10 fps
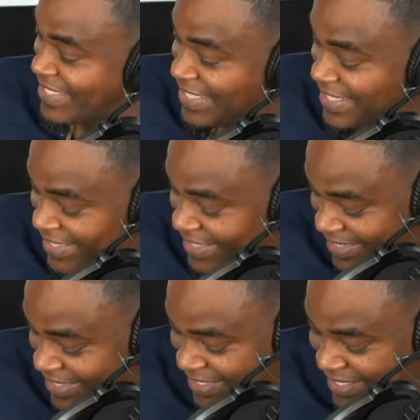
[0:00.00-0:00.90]
Don't be
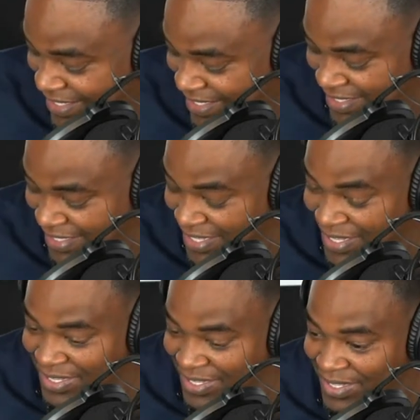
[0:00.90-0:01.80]
afraid. I mean, I
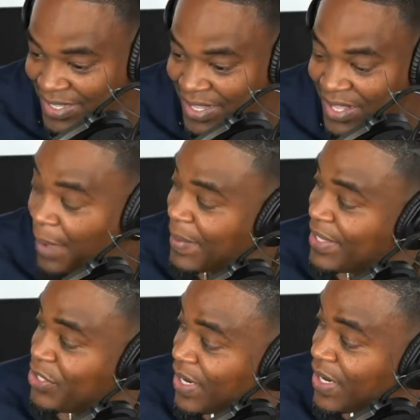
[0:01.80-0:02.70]
don't think people.
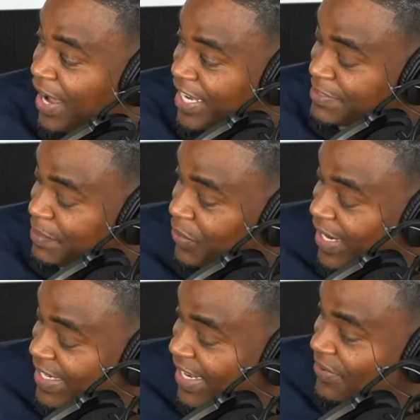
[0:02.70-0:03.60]
You in the hospital
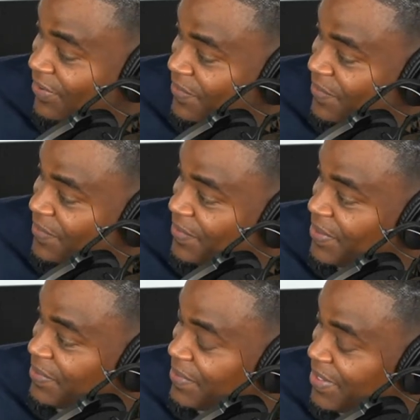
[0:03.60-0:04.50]
right now.
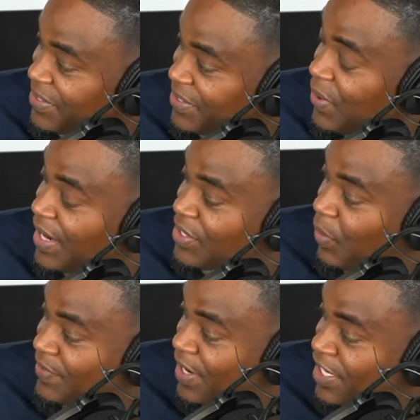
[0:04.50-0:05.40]
You and your
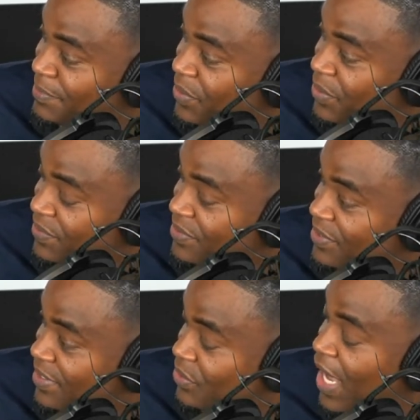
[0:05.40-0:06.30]
wife in the hospital.
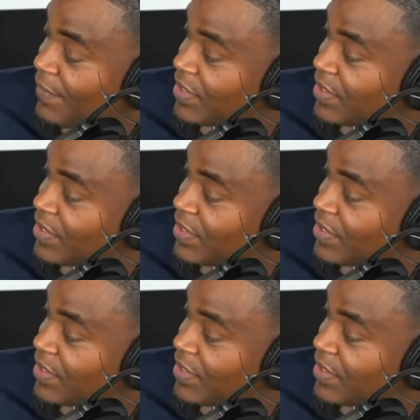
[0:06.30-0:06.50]
You have.